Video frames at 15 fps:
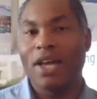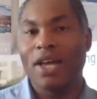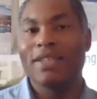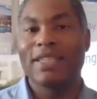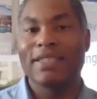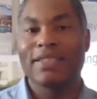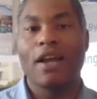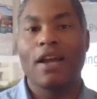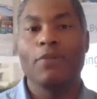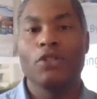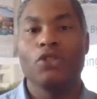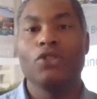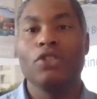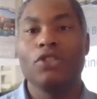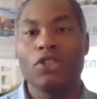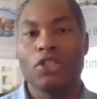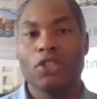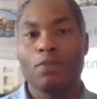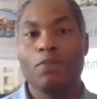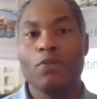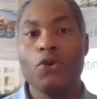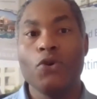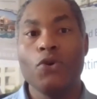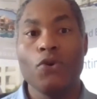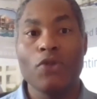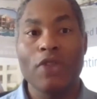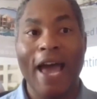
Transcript: saw this as an opportunity to smooth